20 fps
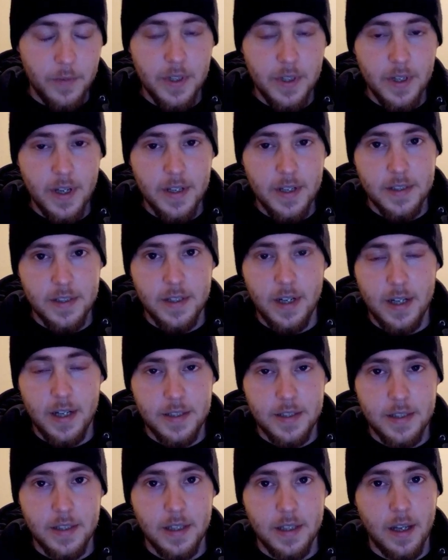
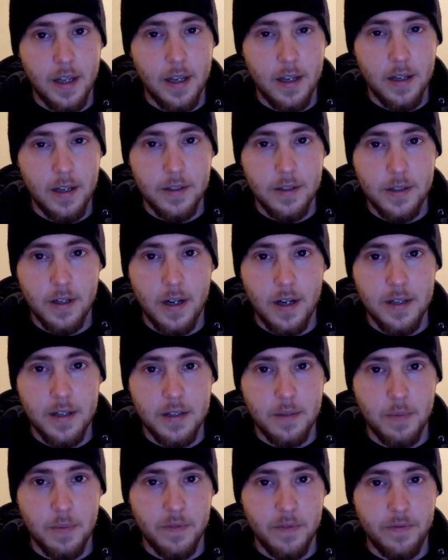immunize.ca
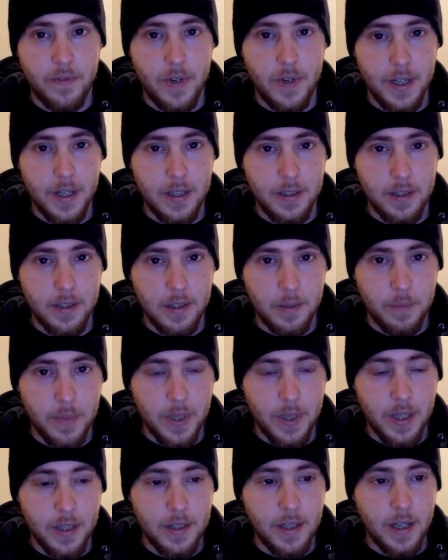tries to be funny a little
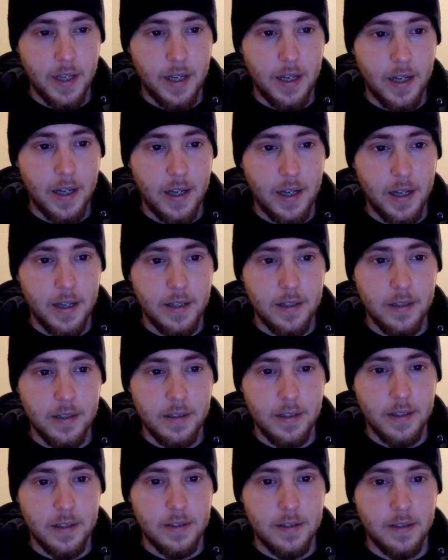bit. They add
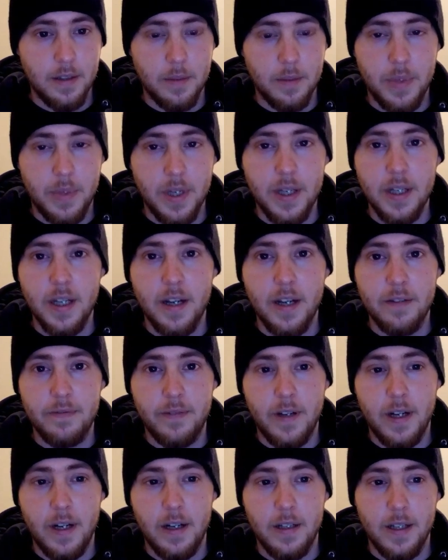this little PDF
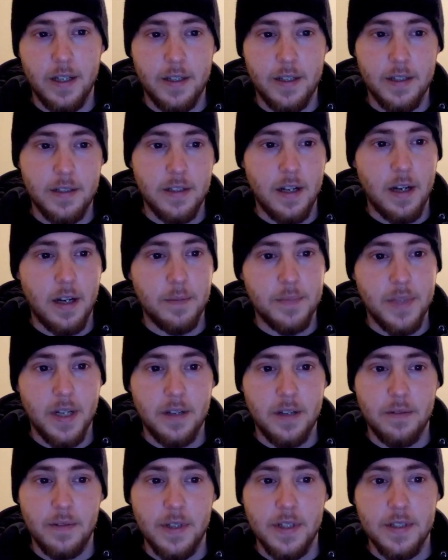file, like the top
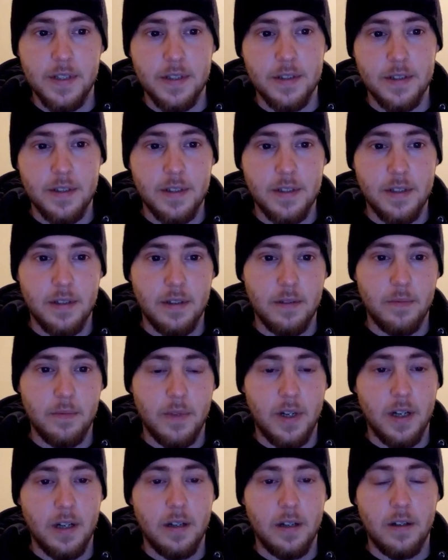10 reasons
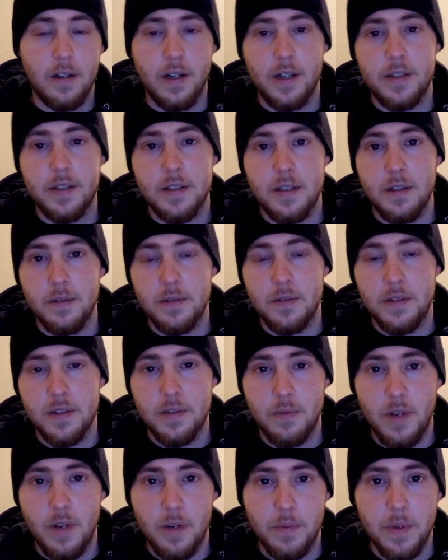why, or
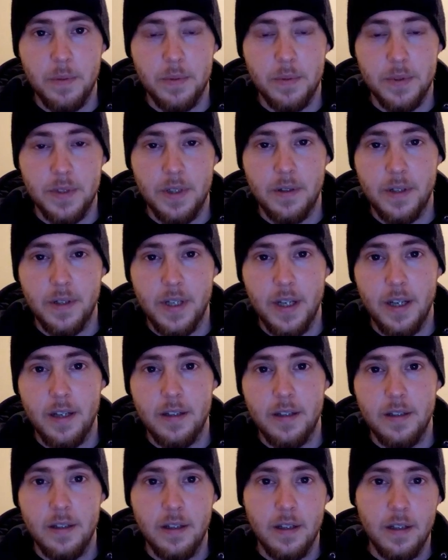excuses why, people don't
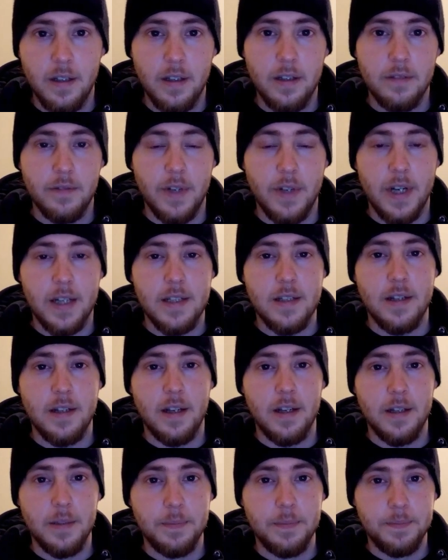get
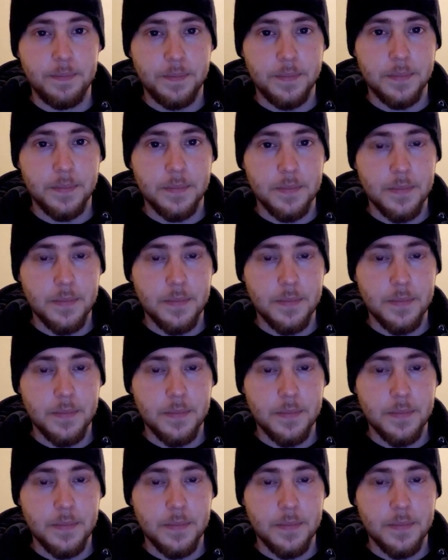vaccinated.